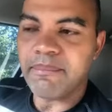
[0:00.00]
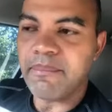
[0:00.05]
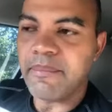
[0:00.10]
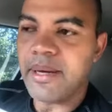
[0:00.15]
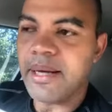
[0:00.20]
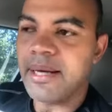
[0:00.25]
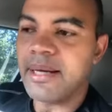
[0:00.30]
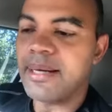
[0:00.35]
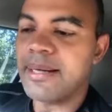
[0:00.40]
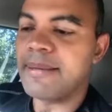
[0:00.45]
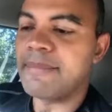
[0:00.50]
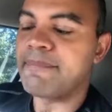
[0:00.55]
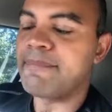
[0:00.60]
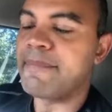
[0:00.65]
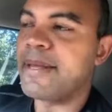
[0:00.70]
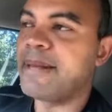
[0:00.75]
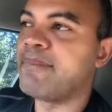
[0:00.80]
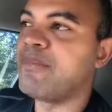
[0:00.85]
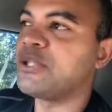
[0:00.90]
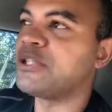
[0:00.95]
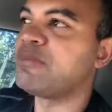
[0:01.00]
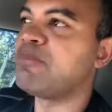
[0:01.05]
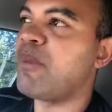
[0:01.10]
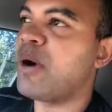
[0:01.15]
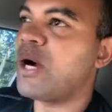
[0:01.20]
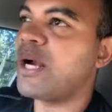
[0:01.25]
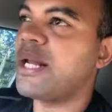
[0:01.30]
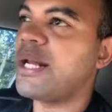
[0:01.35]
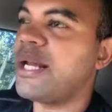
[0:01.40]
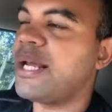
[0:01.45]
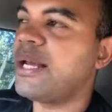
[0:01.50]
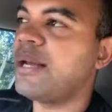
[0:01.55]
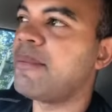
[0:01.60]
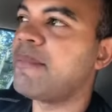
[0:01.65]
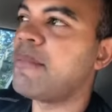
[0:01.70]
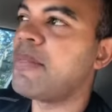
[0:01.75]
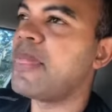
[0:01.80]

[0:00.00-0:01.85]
in most marketing,